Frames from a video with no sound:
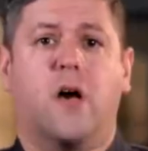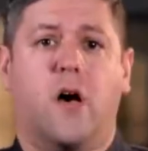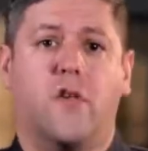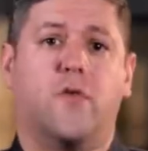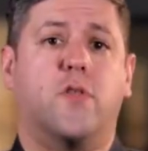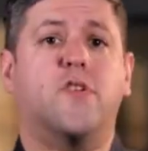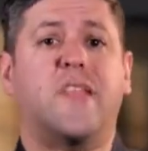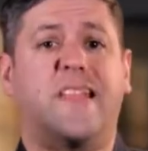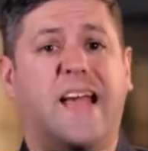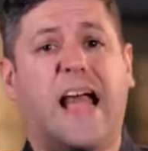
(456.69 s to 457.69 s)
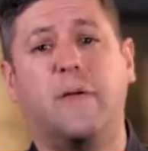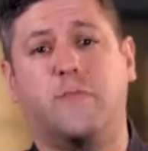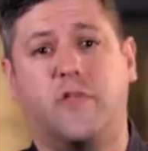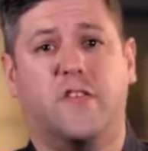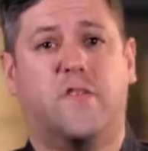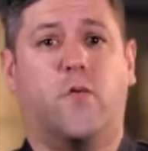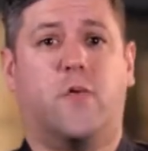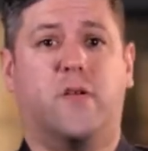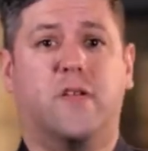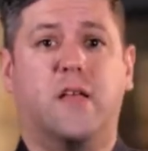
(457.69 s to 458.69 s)
Also, there is a time and place
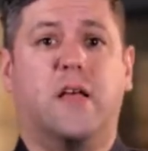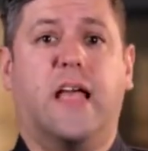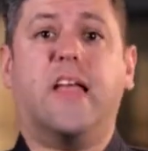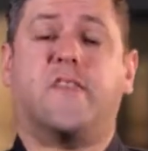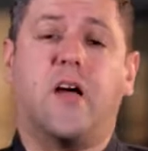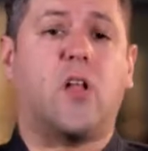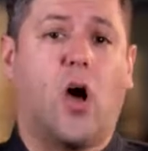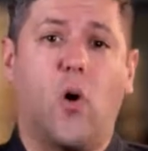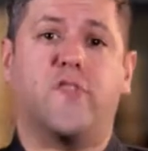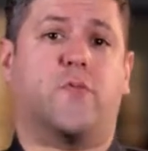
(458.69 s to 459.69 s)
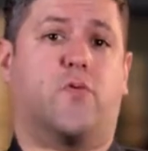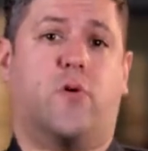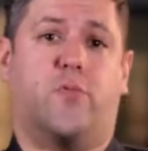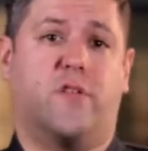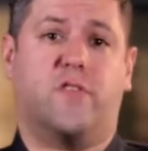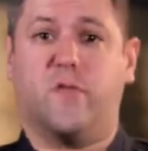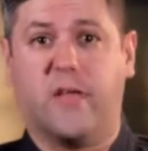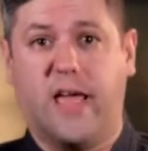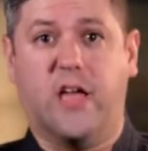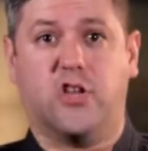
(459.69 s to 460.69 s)
for it. It's not always appropriate to
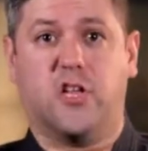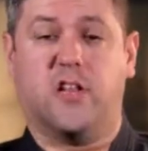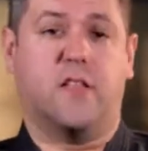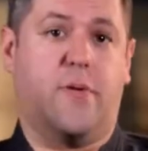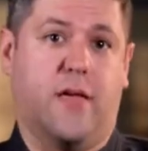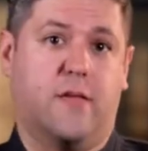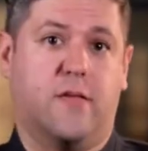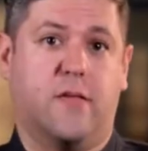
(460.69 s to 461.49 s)
engage in a debate.